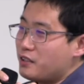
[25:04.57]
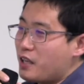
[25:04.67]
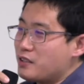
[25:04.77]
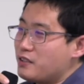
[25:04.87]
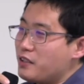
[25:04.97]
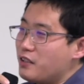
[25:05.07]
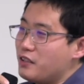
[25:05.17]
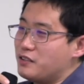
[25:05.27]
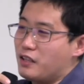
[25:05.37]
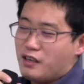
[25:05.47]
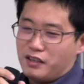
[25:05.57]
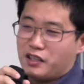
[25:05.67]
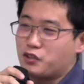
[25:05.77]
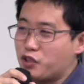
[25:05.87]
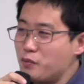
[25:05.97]
in test data is
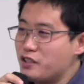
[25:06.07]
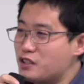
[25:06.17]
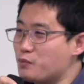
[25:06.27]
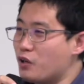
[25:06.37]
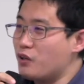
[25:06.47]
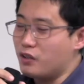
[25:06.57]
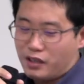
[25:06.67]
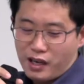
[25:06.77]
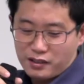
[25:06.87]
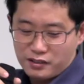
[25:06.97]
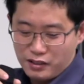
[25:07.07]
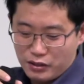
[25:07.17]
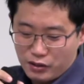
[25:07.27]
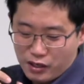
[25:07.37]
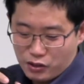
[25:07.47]
extremely small or large, then
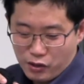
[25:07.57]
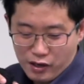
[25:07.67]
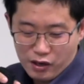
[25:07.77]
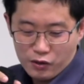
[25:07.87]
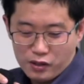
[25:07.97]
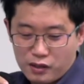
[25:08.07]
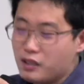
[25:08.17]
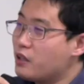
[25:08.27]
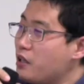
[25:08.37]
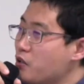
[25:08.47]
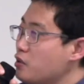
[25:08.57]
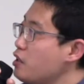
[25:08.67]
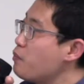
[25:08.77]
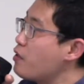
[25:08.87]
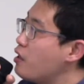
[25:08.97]
you can try our
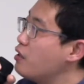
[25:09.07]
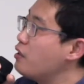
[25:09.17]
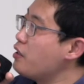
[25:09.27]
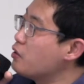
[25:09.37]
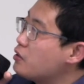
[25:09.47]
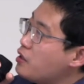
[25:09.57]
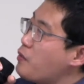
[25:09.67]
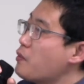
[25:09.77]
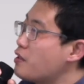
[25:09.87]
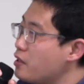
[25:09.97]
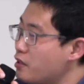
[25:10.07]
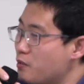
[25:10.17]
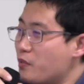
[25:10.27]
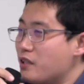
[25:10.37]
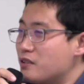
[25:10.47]
AUC
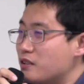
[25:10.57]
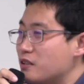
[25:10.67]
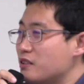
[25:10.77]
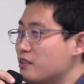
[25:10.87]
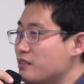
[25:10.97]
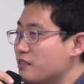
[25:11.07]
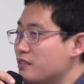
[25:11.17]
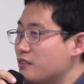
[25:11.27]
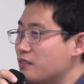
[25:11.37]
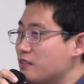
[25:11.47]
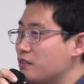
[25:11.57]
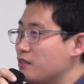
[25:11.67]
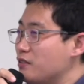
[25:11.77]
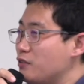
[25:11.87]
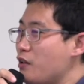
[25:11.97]
maximization method.
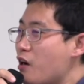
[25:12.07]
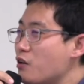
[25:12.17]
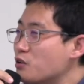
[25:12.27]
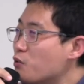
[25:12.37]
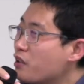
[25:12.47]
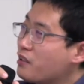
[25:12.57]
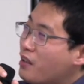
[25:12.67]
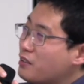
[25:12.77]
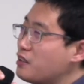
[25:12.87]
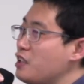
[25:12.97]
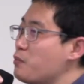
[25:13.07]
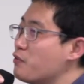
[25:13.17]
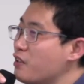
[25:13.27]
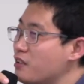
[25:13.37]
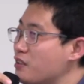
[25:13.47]
We are also working on the deep
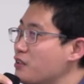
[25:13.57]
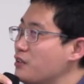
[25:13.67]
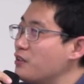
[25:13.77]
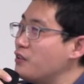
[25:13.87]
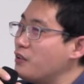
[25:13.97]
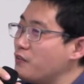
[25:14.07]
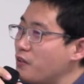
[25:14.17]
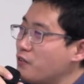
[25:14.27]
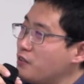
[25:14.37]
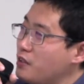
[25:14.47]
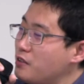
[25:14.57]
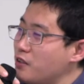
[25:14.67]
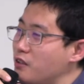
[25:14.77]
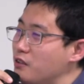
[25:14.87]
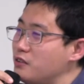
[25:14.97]
version of this
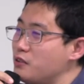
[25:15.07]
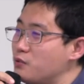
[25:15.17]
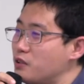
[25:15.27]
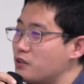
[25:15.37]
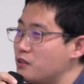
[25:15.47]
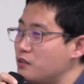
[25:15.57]
this work.